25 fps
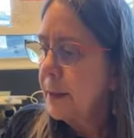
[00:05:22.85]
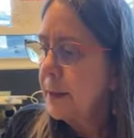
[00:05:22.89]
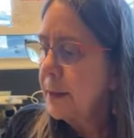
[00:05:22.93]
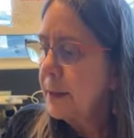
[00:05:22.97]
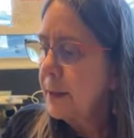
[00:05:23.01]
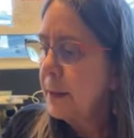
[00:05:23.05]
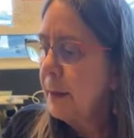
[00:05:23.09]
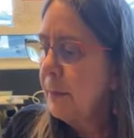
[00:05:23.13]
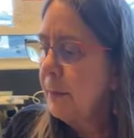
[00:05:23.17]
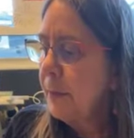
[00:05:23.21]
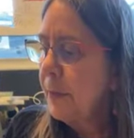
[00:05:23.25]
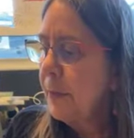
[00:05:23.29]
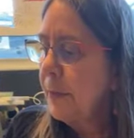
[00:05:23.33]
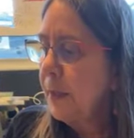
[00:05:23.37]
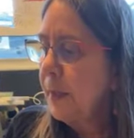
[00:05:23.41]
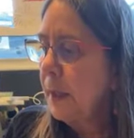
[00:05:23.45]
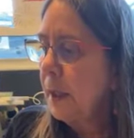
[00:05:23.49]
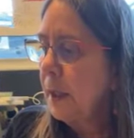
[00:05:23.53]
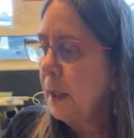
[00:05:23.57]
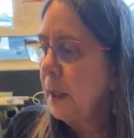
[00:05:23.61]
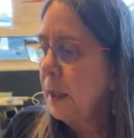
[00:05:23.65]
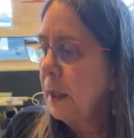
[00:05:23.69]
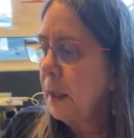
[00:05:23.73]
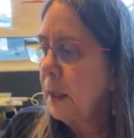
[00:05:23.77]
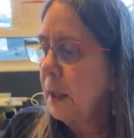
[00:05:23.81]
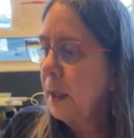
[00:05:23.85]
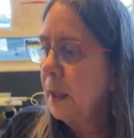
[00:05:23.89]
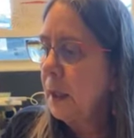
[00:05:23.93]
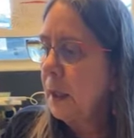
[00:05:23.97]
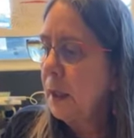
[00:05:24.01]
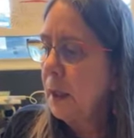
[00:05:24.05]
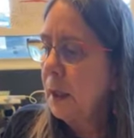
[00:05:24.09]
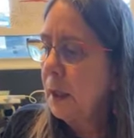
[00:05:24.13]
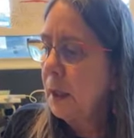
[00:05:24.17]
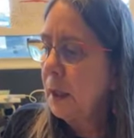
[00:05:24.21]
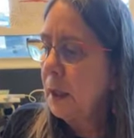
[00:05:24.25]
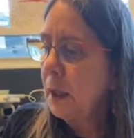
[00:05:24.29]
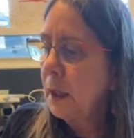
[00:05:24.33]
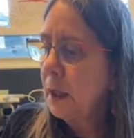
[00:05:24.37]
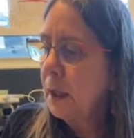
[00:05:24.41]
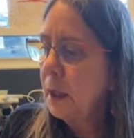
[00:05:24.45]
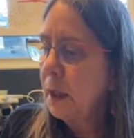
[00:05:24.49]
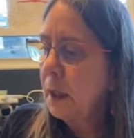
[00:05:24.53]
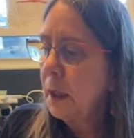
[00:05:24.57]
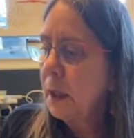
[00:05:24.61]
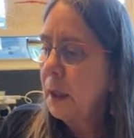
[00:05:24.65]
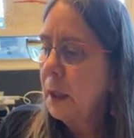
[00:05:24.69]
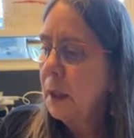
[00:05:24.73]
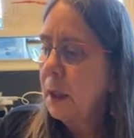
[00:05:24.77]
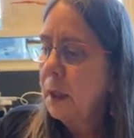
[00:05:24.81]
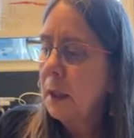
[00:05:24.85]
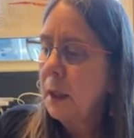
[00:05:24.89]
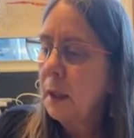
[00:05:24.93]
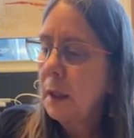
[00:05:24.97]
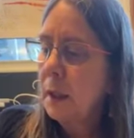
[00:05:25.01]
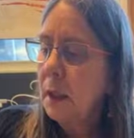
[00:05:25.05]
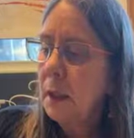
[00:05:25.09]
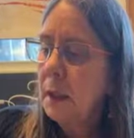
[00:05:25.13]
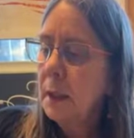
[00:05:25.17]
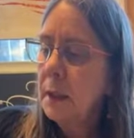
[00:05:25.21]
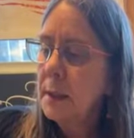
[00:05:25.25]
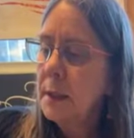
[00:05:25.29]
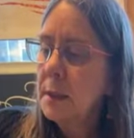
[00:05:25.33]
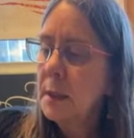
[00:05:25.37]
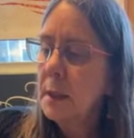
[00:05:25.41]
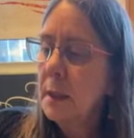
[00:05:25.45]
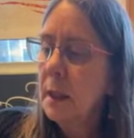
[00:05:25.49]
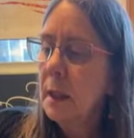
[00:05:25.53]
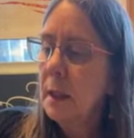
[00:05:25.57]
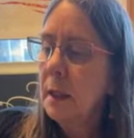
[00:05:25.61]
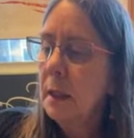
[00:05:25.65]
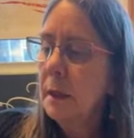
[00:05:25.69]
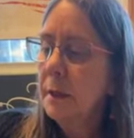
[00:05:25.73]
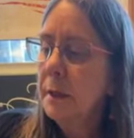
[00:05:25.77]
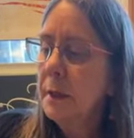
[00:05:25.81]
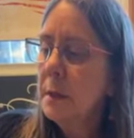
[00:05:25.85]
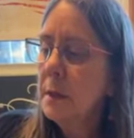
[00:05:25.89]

Something this color,